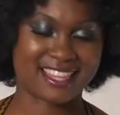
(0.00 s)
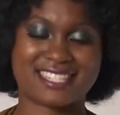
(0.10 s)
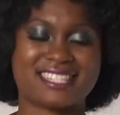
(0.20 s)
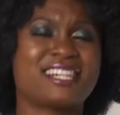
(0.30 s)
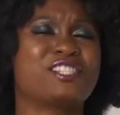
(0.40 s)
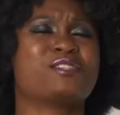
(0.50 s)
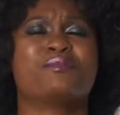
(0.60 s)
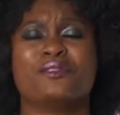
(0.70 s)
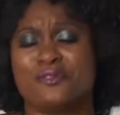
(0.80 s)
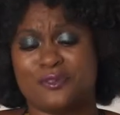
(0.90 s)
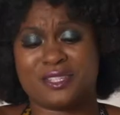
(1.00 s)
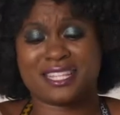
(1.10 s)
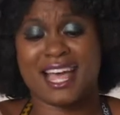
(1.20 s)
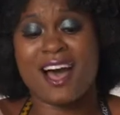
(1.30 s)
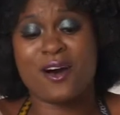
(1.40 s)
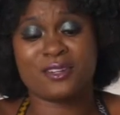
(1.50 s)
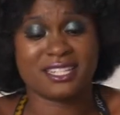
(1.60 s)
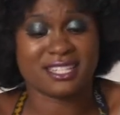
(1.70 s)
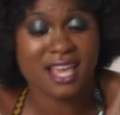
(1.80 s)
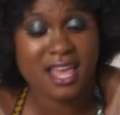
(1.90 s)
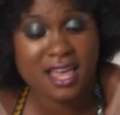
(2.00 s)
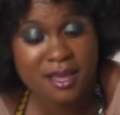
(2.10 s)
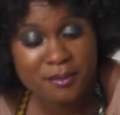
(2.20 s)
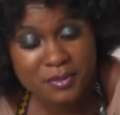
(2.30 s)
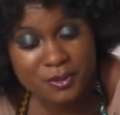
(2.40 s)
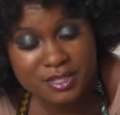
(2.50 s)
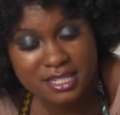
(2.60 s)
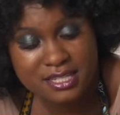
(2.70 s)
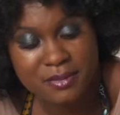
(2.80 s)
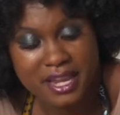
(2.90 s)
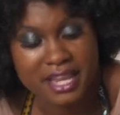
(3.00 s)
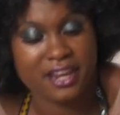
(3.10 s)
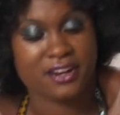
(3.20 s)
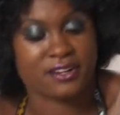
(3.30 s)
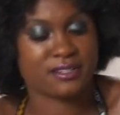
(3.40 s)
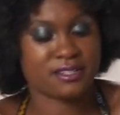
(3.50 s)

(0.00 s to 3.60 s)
It's such a beautiful sound. It's music to my ears.